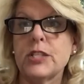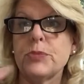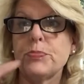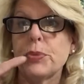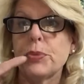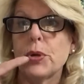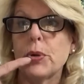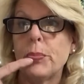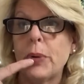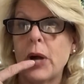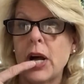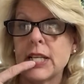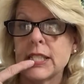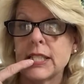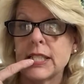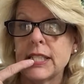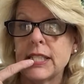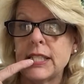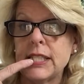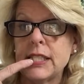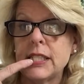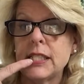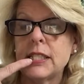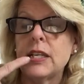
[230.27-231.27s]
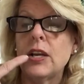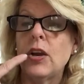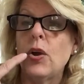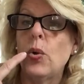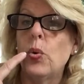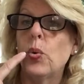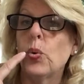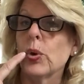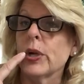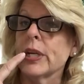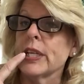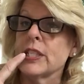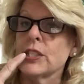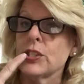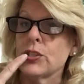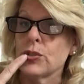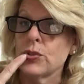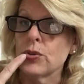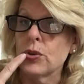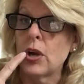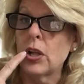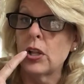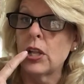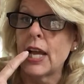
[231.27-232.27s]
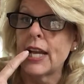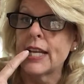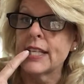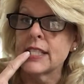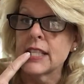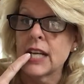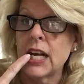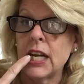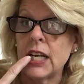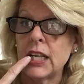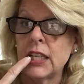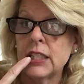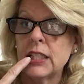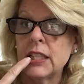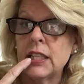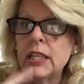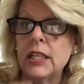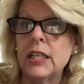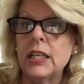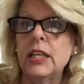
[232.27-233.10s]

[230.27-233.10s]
proboscis, or his straw-like tongue,